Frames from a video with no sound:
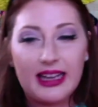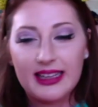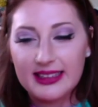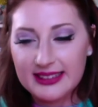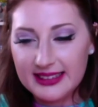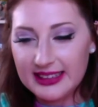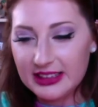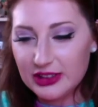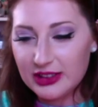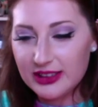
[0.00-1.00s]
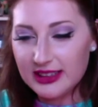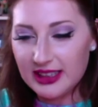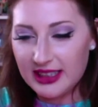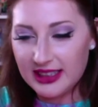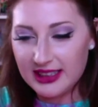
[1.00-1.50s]
dandy
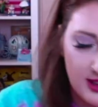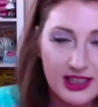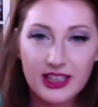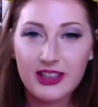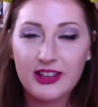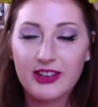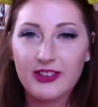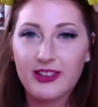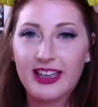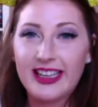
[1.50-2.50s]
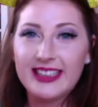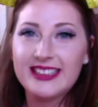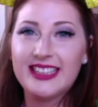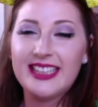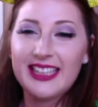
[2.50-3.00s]
scissors. Ready to
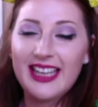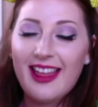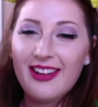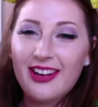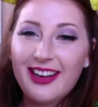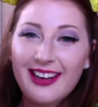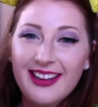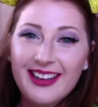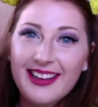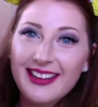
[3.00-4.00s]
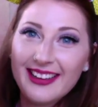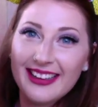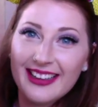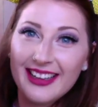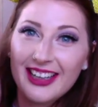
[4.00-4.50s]
see together?
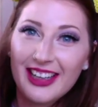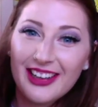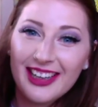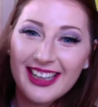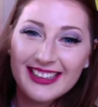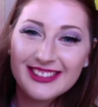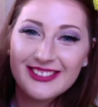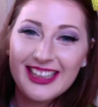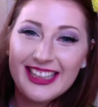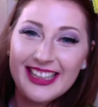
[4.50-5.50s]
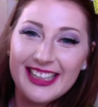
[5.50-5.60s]
All right, ready?